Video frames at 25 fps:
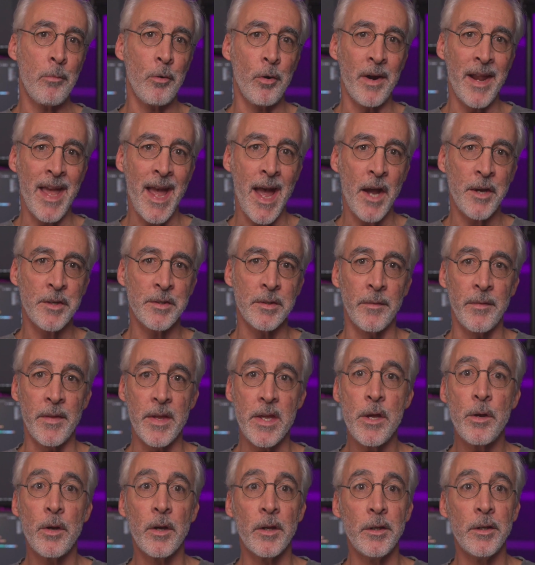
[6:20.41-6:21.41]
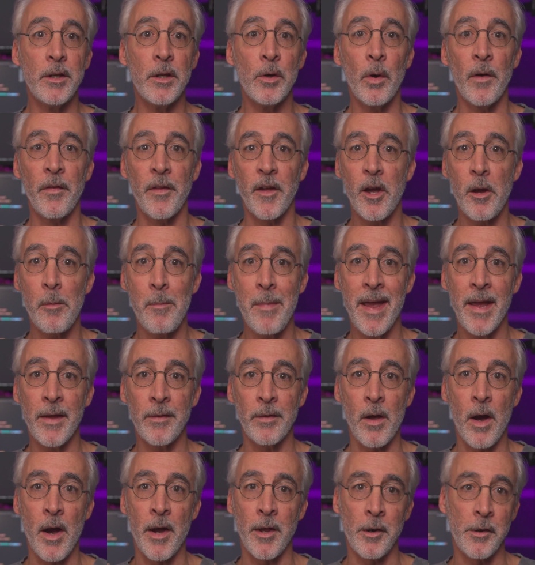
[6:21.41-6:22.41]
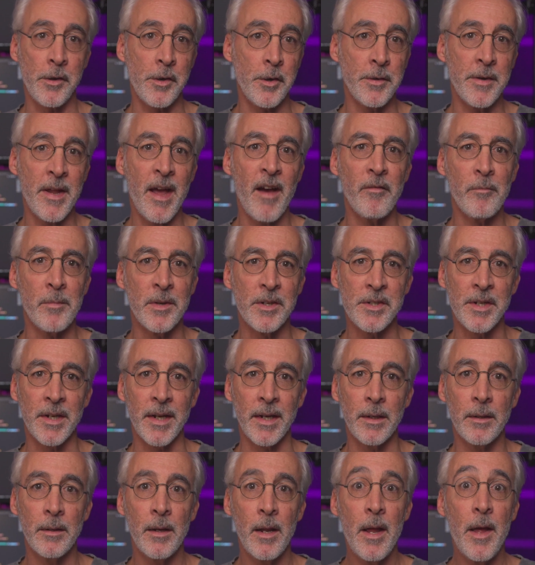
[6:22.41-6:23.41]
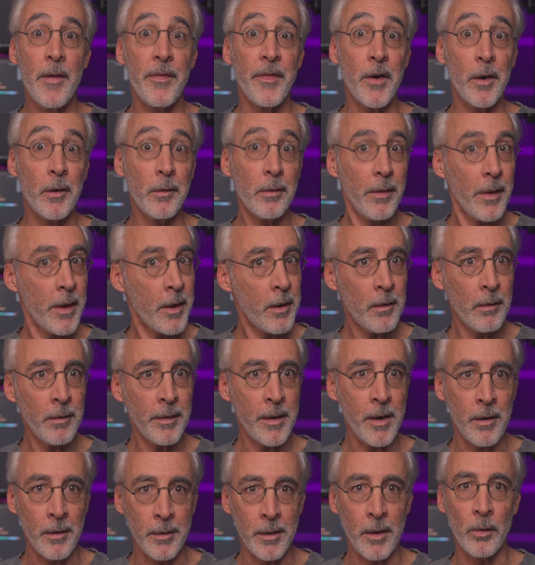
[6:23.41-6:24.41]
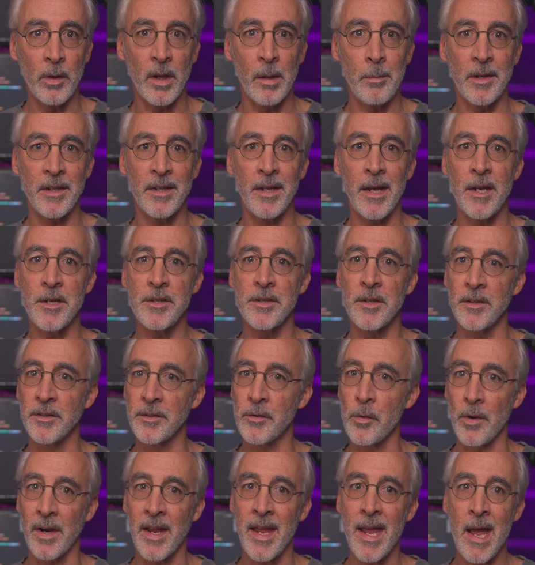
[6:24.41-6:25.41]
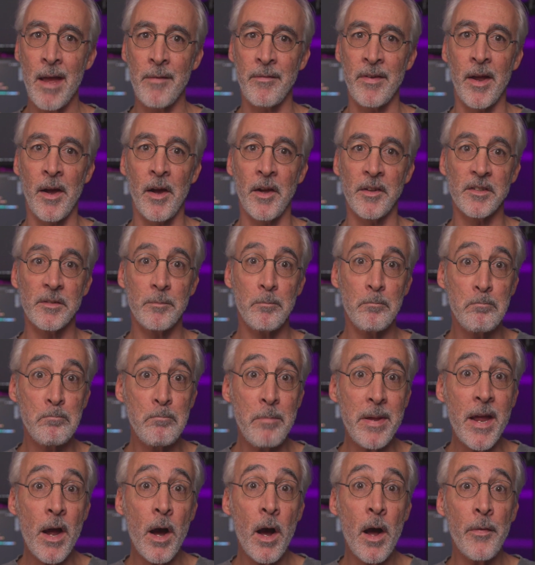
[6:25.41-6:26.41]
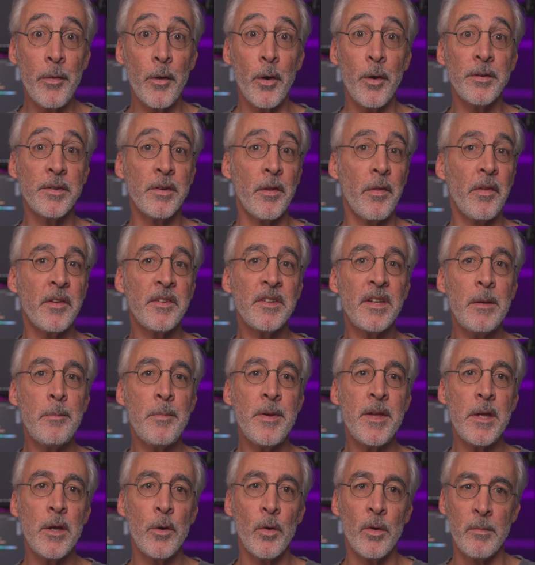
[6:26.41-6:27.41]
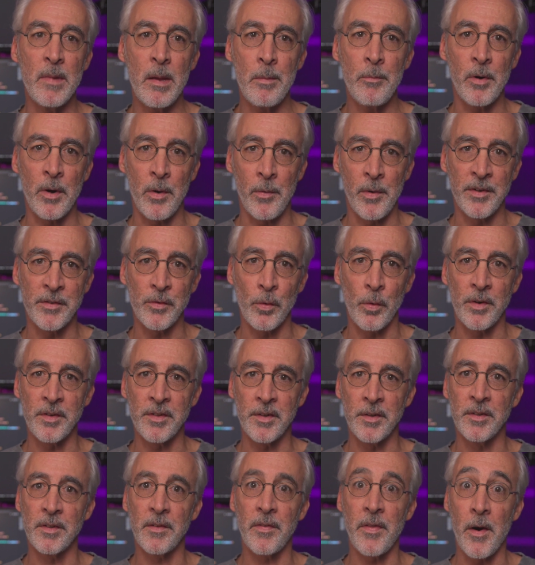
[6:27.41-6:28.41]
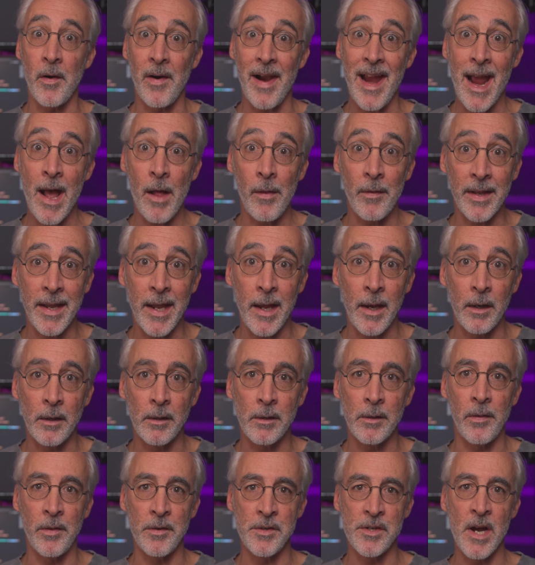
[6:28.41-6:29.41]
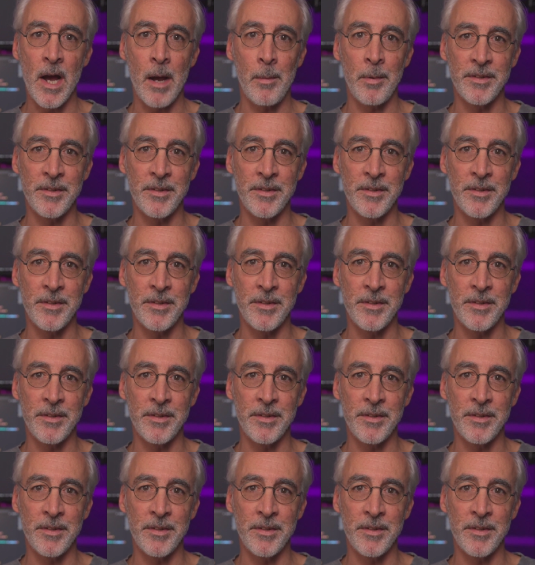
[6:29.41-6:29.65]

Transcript: or an action that you can do on the command line on your dev machine. There literally are no limitations nor caveats beyond those of the CPU and memory resources that are allocated to the job